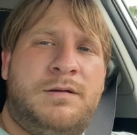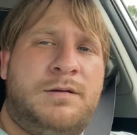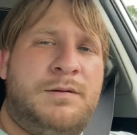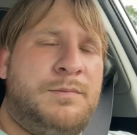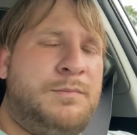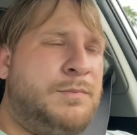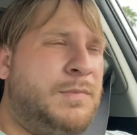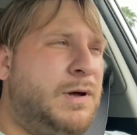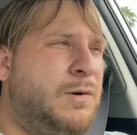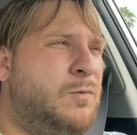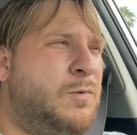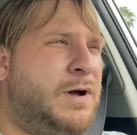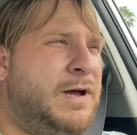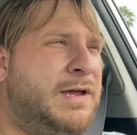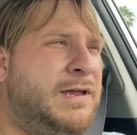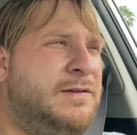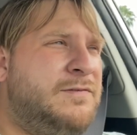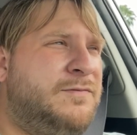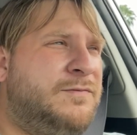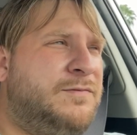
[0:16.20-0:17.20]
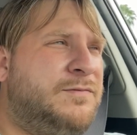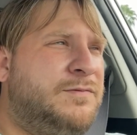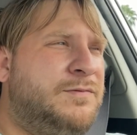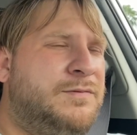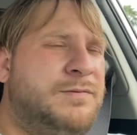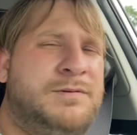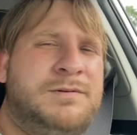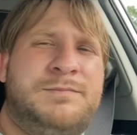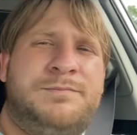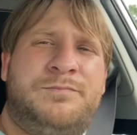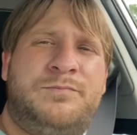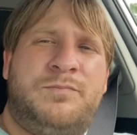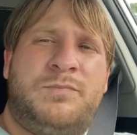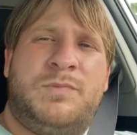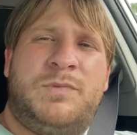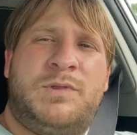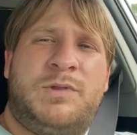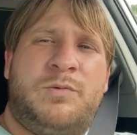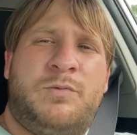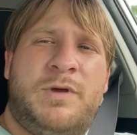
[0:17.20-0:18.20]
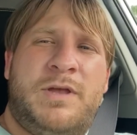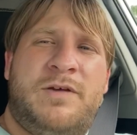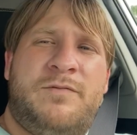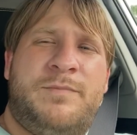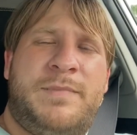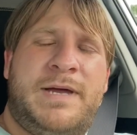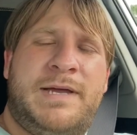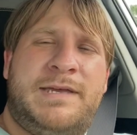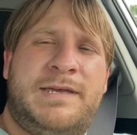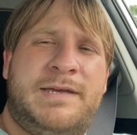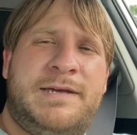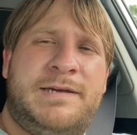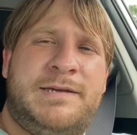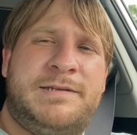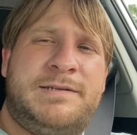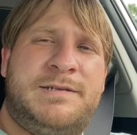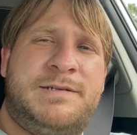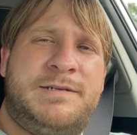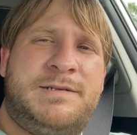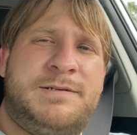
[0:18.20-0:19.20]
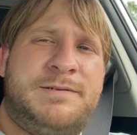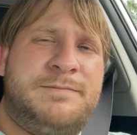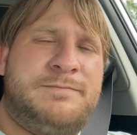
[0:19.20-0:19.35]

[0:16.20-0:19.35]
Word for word: my wife, three of my kids,